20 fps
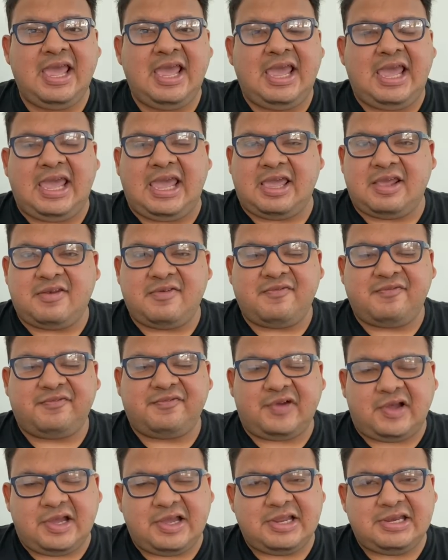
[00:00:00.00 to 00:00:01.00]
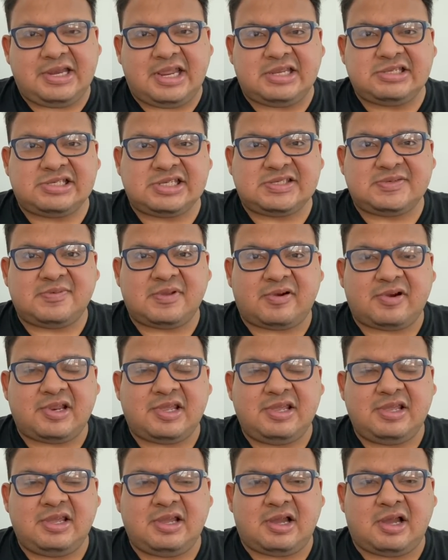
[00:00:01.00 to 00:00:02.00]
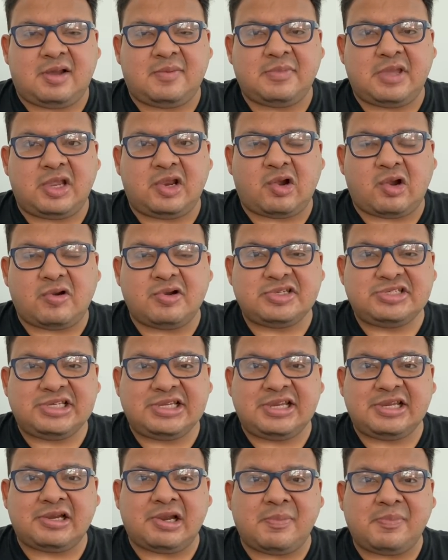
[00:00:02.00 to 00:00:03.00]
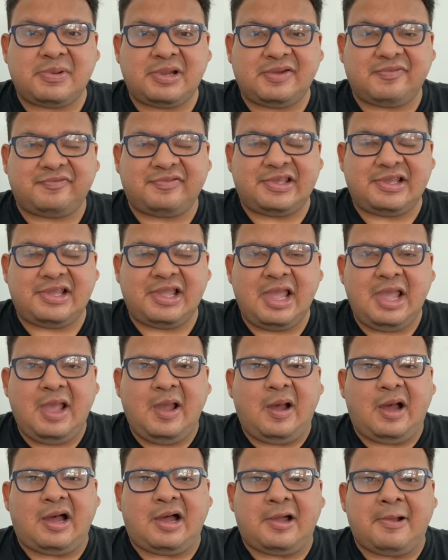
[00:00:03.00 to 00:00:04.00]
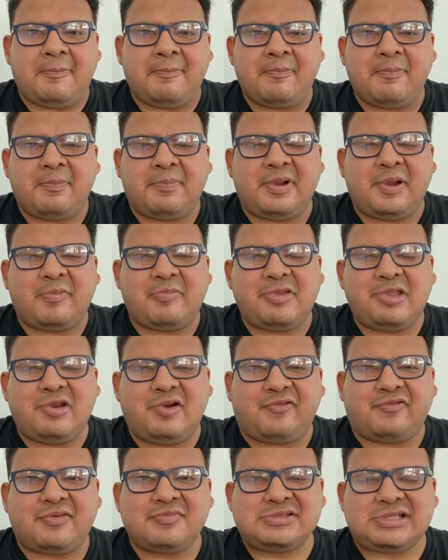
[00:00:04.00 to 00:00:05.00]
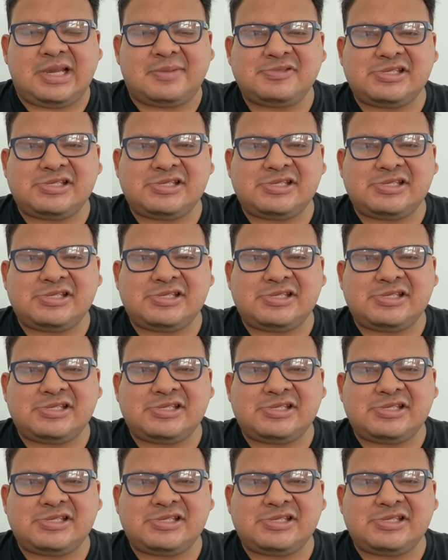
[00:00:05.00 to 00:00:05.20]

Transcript: and fun and just very encouraging and uplifting. But you know, from time to